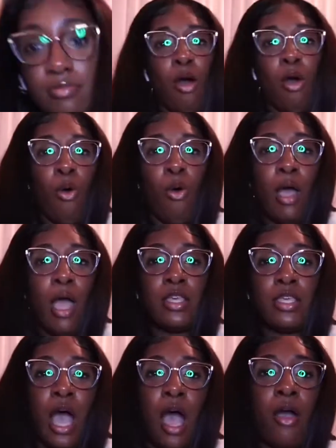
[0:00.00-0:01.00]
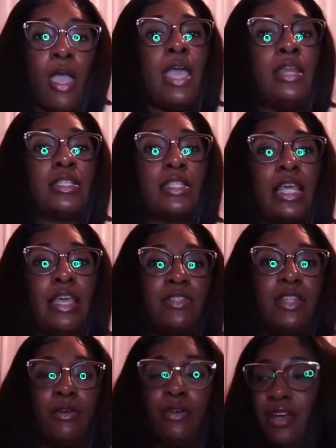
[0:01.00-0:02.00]
Oh, y'all, and the sleeves
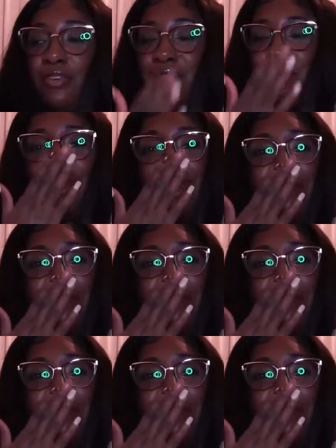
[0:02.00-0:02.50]
long enough for me.